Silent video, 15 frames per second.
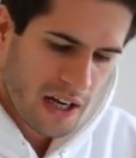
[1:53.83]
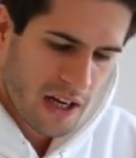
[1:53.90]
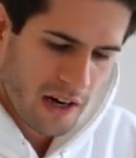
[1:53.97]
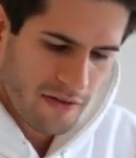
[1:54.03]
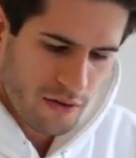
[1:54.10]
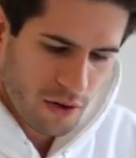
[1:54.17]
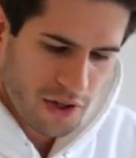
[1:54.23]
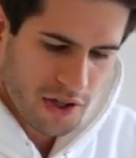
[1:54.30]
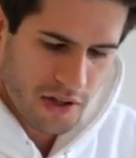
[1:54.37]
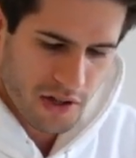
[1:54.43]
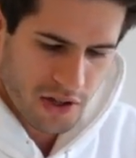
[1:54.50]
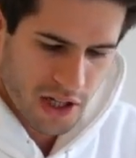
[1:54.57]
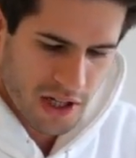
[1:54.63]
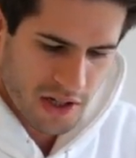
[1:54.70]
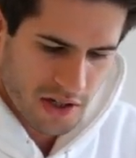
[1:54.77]
And of course you can
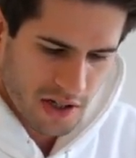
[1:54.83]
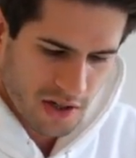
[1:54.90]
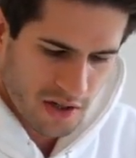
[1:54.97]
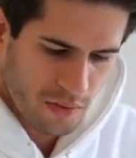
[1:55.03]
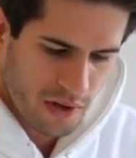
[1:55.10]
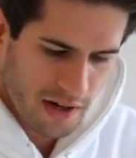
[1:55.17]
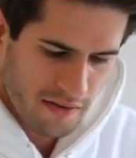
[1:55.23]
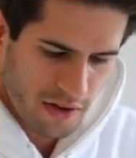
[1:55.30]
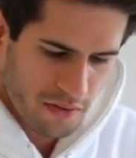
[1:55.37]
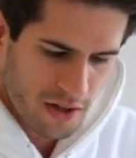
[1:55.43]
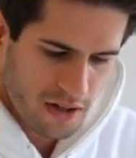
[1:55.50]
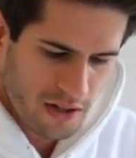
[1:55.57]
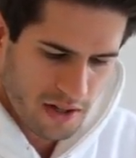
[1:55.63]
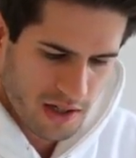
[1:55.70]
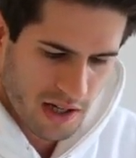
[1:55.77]
change these to whatever you
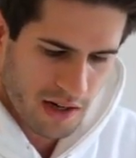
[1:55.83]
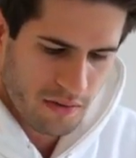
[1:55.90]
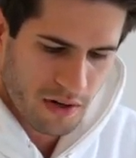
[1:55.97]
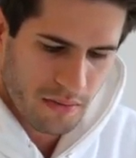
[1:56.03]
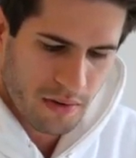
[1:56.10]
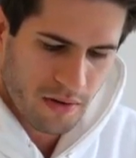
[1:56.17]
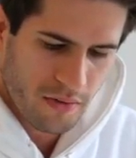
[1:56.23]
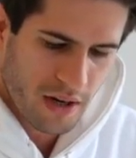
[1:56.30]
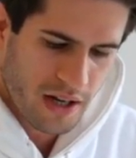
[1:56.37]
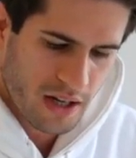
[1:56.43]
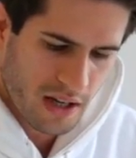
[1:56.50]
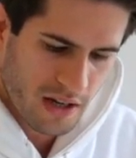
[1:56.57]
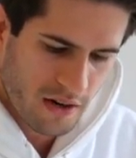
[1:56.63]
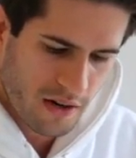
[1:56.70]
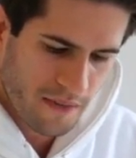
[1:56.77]
want. Let's say I want to put red
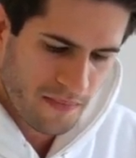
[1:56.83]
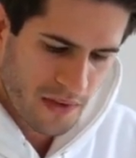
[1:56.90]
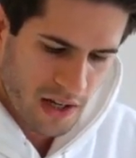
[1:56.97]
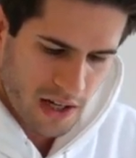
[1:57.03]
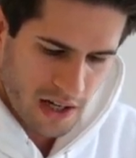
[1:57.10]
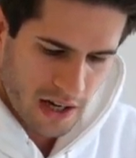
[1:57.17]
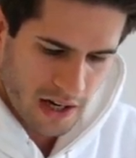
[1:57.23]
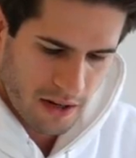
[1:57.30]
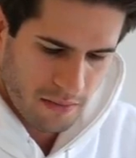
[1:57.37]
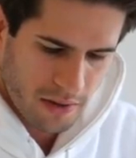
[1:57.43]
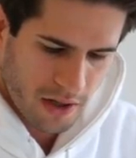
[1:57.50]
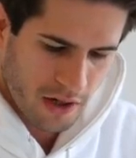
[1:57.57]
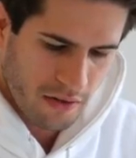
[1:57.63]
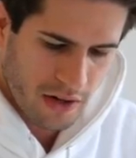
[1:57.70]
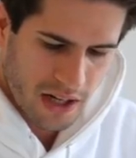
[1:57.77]
here, I can
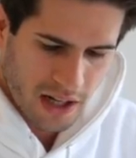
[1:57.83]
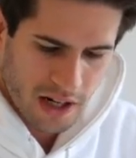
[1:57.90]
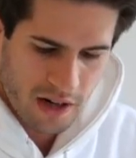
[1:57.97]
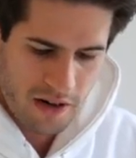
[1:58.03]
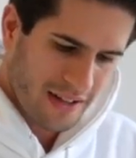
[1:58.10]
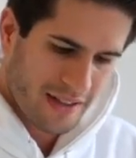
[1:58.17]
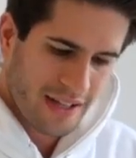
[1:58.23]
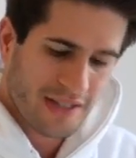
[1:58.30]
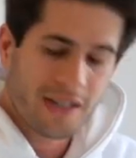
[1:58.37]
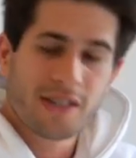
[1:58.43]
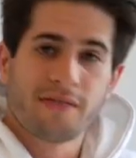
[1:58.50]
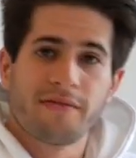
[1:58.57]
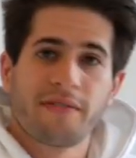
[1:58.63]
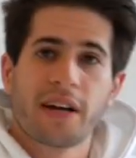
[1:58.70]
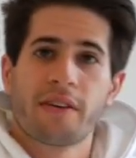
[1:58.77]
put green here. This
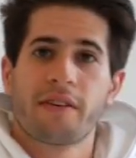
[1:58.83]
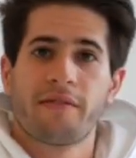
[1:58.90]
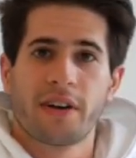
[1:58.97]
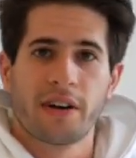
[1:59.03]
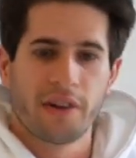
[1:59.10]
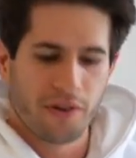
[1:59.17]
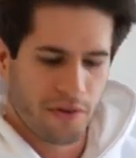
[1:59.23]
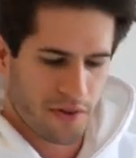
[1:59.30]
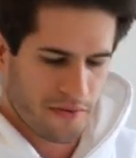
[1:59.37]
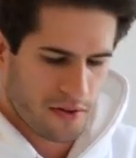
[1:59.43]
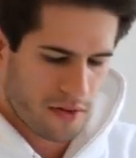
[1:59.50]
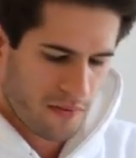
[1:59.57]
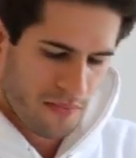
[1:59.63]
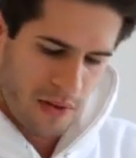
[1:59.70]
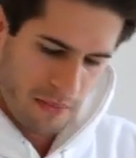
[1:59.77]
is very, very
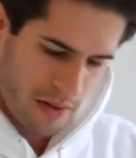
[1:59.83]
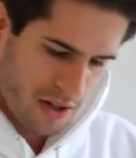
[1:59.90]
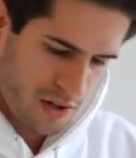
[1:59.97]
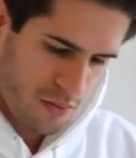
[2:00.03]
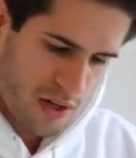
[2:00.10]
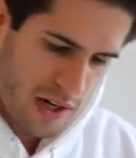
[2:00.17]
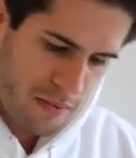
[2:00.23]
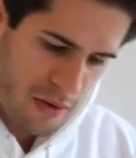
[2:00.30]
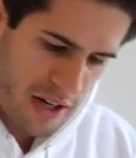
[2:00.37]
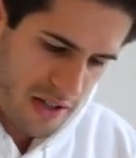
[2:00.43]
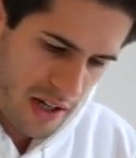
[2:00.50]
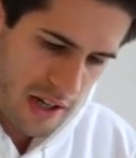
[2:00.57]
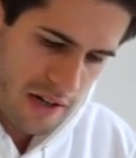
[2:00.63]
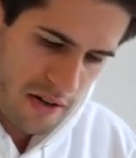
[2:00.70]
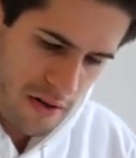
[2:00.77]
useful because when I'm
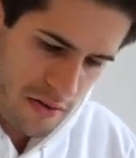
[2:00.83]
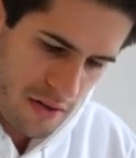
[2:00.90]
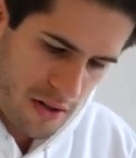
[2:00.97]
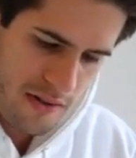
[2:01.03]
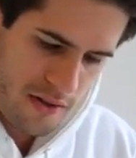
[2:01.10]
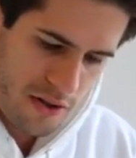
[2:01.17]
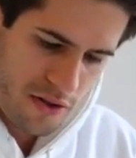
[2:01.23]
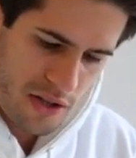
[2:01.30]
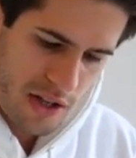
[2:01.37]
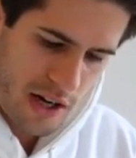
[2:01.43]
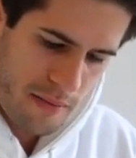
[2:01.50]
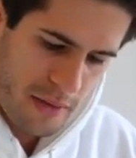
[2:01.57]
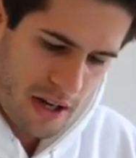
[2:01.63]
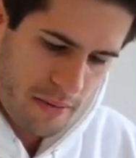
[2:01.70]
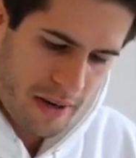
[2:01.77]
writing a note, usually
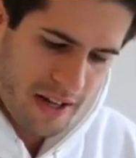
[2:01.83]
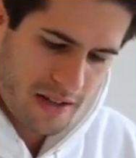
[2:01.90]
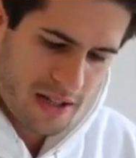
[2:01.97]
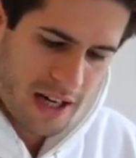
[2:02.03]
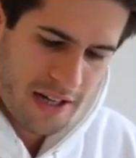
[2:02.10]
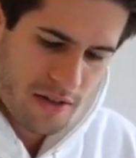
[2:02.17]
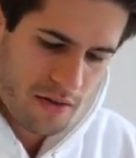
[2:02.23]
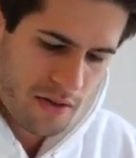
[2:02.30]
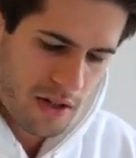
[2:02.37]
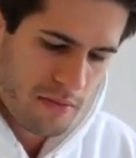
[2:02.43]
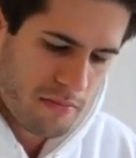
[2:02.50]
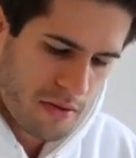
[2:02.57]
I'll make my titles in